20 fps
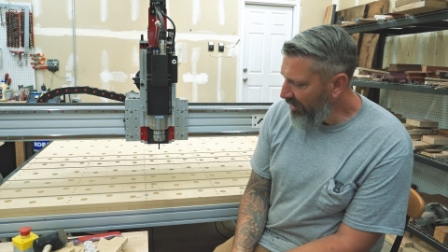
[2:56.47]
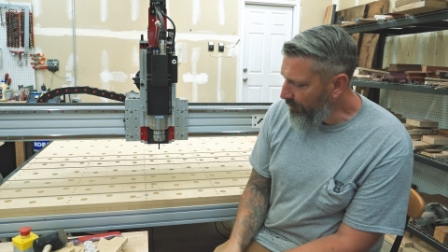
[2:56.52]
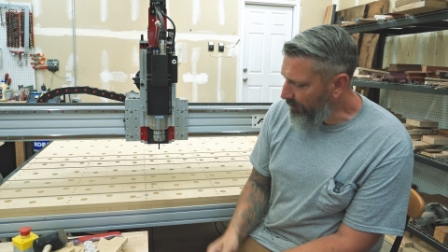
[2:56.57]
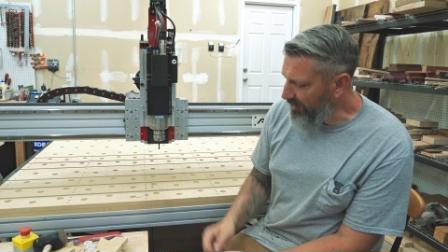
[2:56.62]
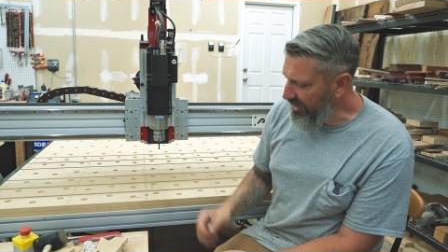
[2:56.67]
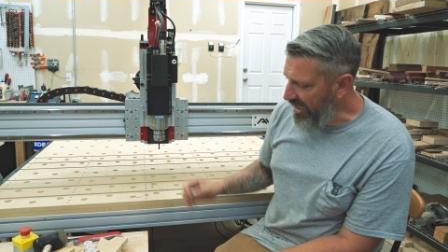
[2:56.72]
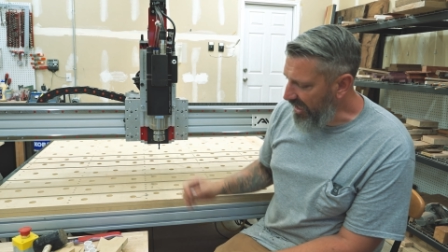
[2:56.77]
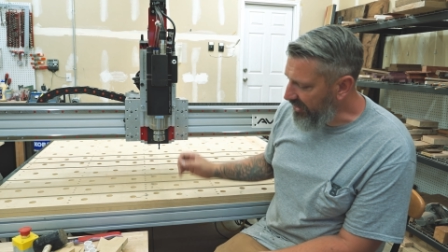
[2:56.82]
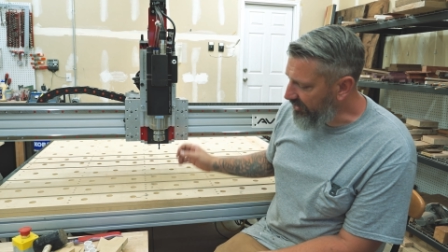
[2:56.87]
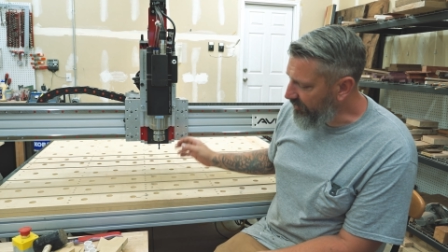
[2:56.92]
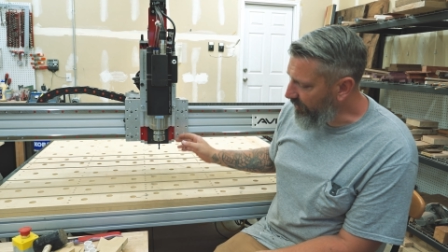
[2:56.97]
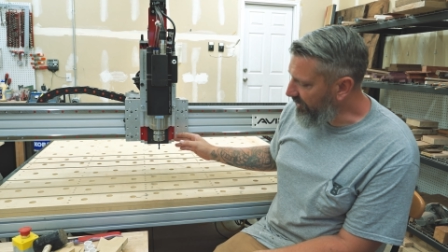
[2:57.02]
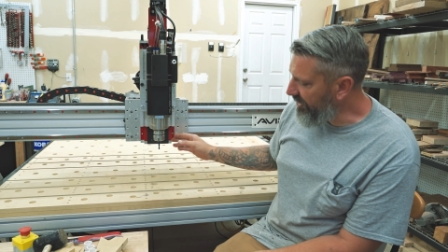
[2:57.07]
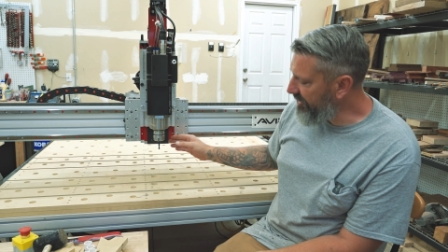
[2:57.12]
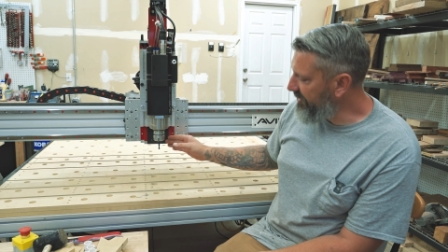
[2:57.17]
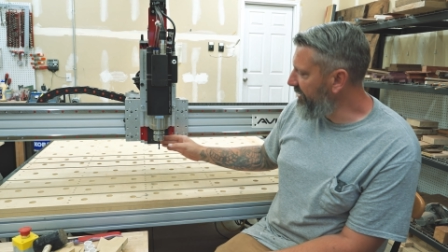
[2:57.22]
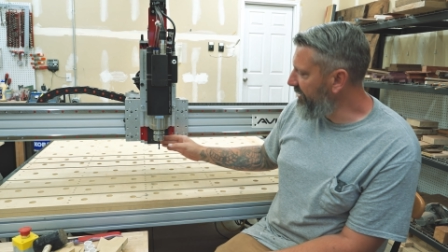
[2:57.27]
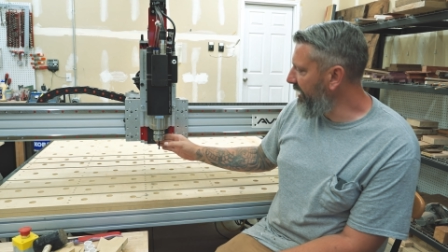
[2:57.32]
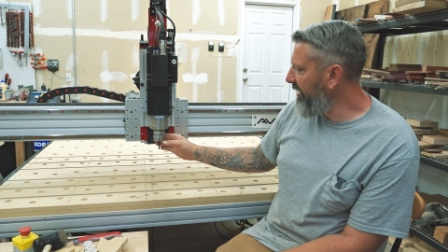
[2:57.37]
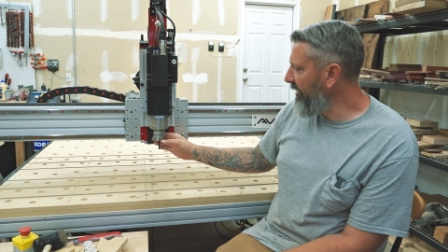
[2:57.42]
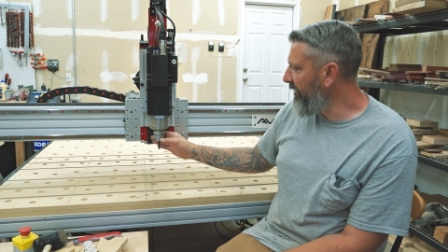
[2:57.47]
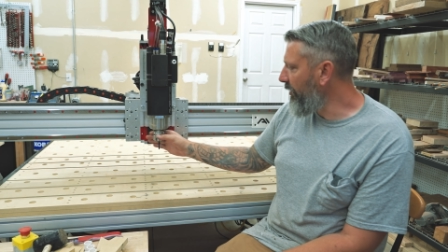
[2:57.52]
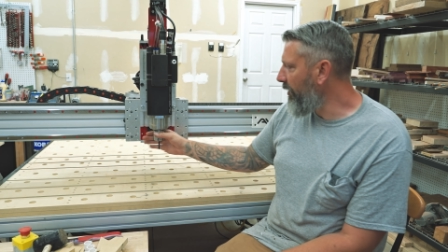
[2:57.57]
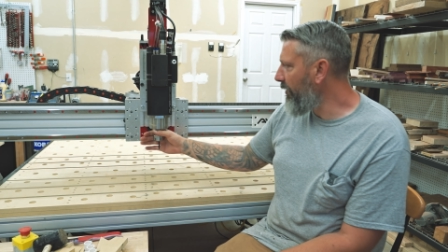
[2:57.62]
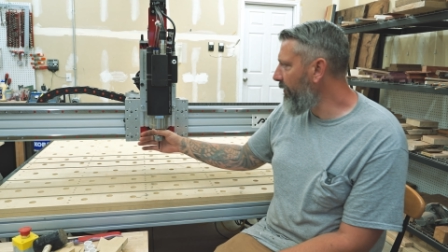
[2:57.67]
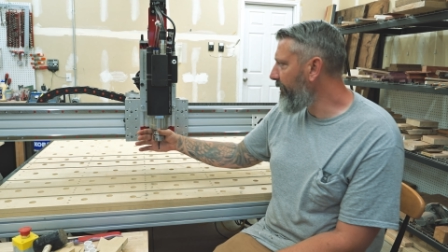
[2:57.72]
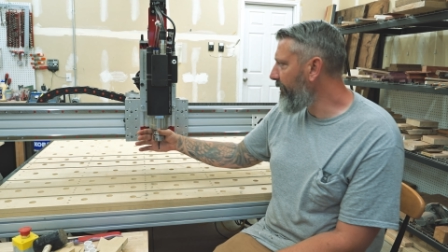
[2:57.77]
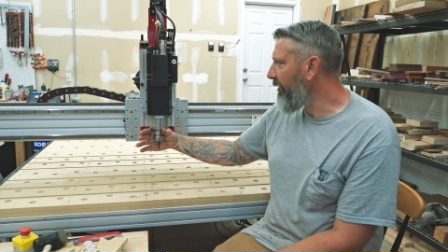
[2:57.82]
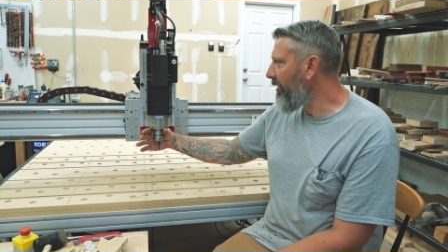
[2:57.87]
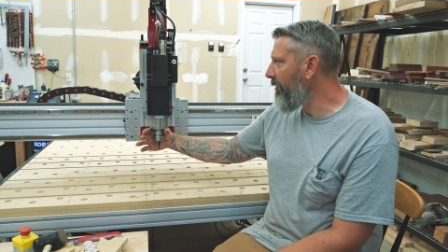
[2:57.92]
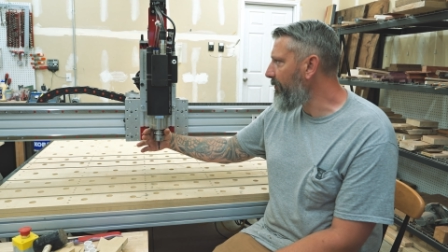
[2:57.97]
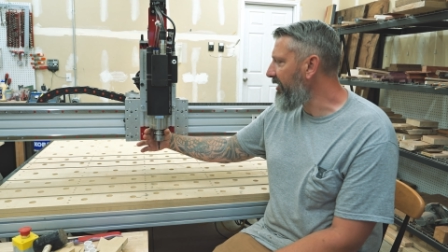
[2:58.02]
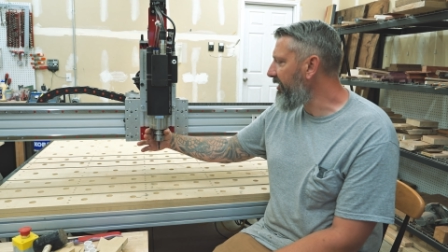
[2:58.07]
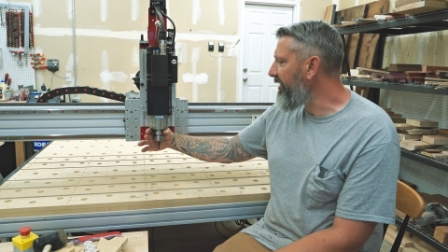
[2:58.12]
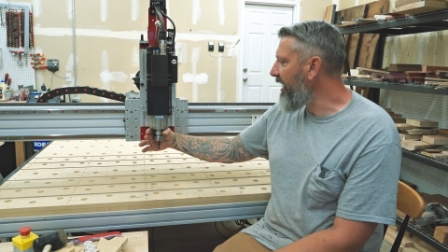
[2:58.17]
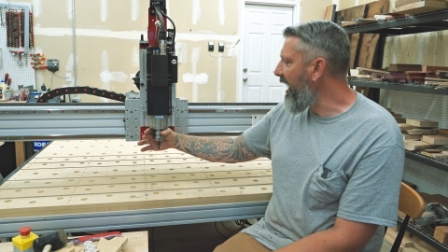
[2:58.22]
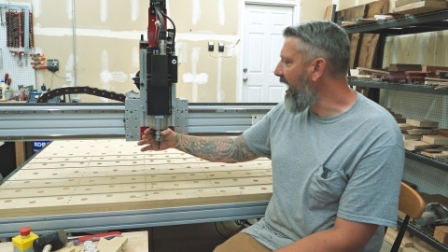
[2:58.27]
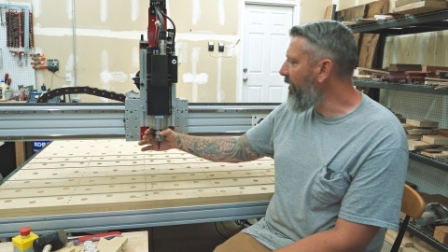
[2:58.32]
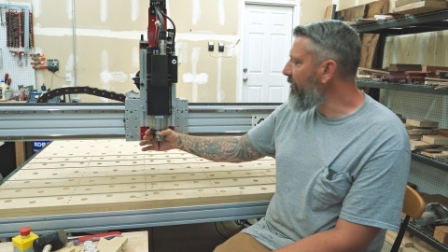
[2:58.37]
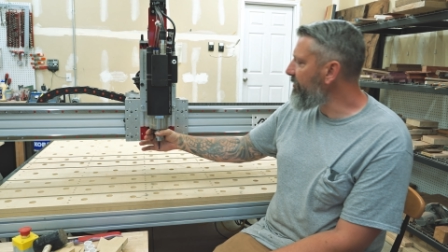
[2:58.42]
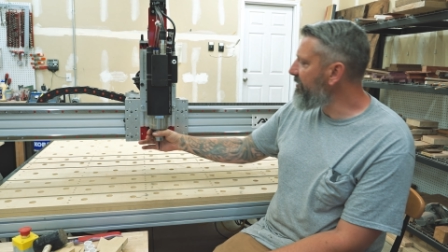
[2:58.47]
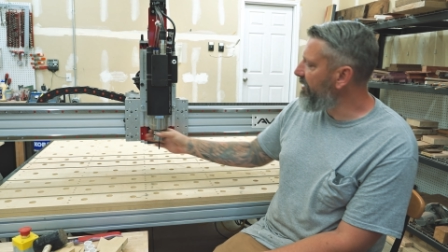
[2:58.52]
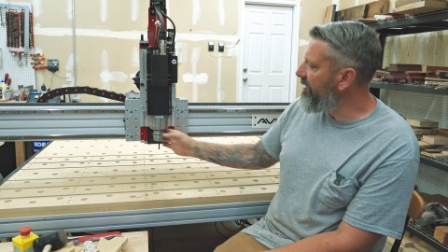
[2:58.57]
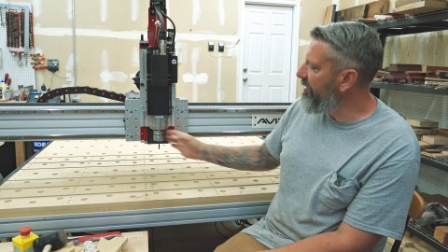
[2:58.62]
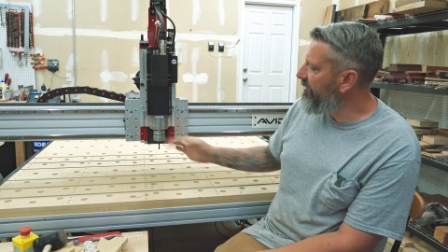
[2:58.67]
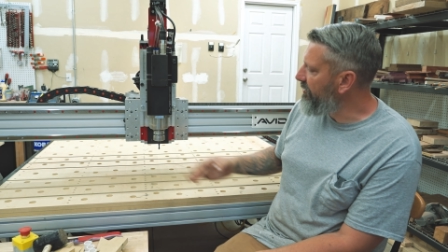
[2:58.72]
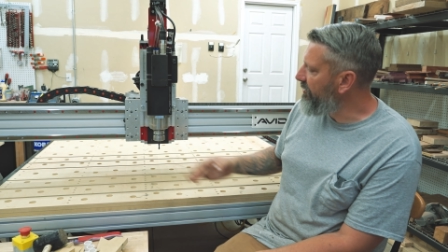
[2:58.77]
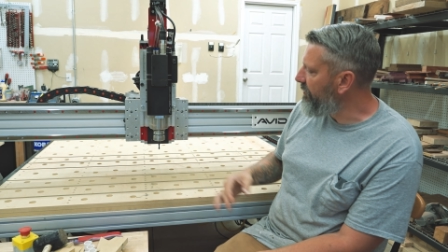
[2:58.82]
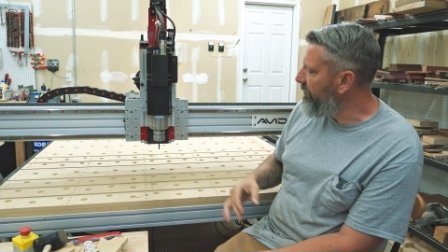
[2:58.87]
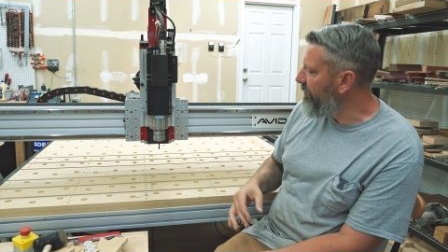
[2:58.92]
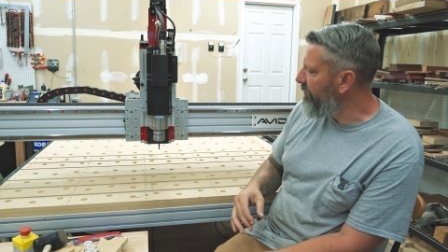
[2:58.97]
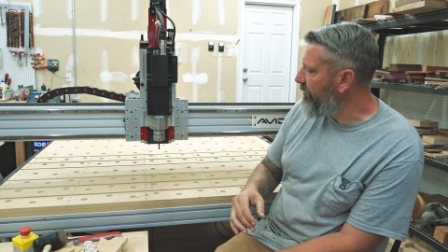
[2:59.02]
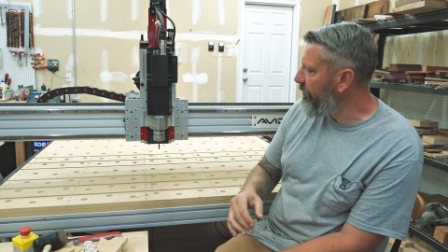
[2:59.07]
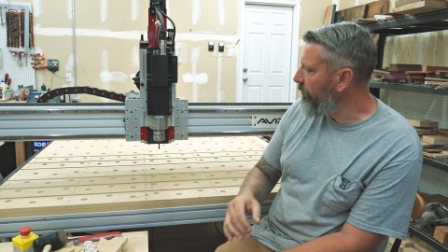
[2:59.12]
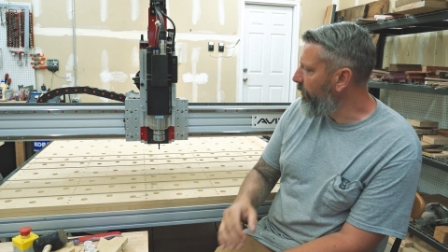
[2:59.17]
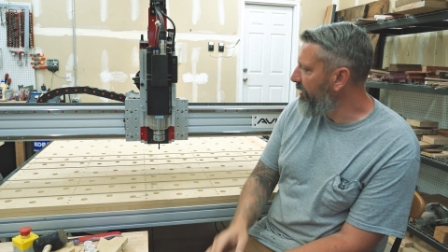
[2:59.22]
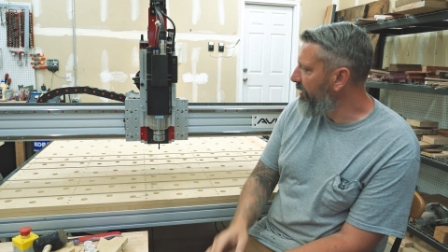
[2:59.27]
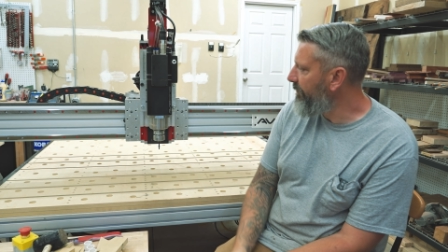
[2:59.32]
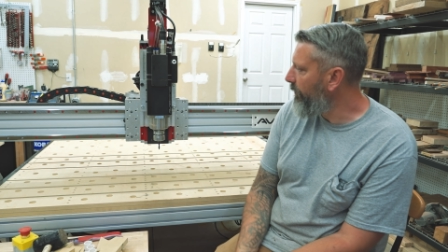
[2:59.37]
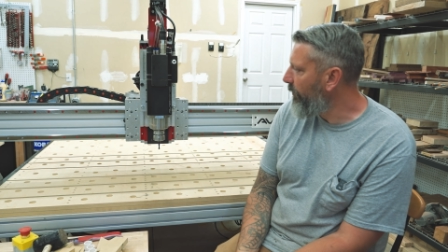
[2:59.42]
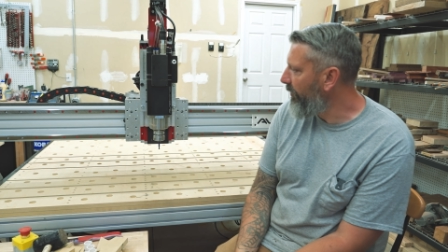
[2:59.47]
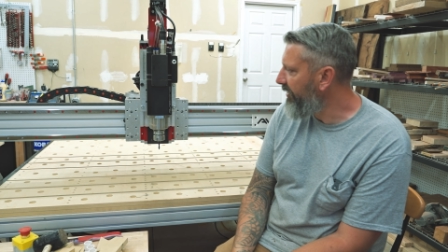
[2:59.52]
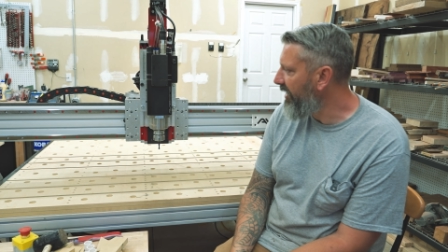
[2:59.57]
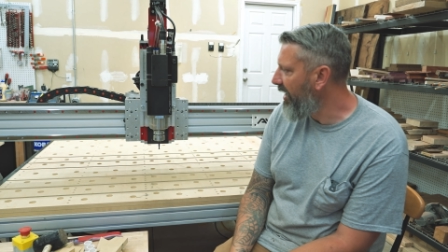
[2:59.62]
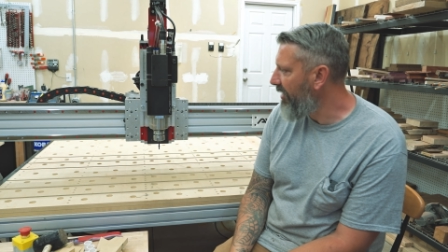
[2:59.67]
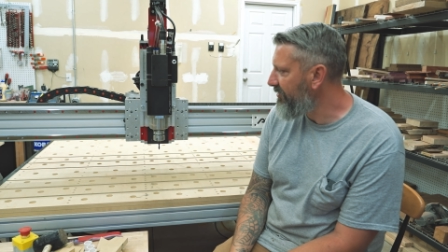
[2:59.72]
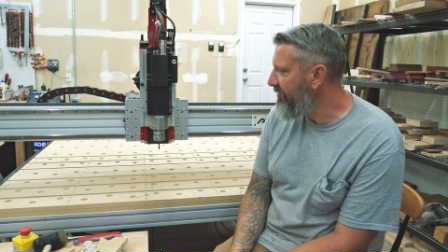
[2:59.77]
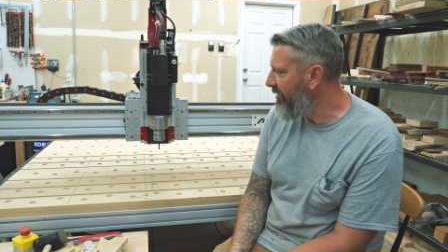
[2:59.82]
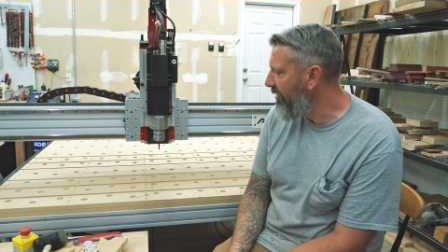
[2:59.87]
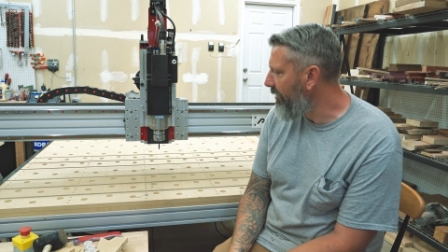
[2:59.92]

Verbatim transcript: but yeah, so this thing go from 1,000 to 24,000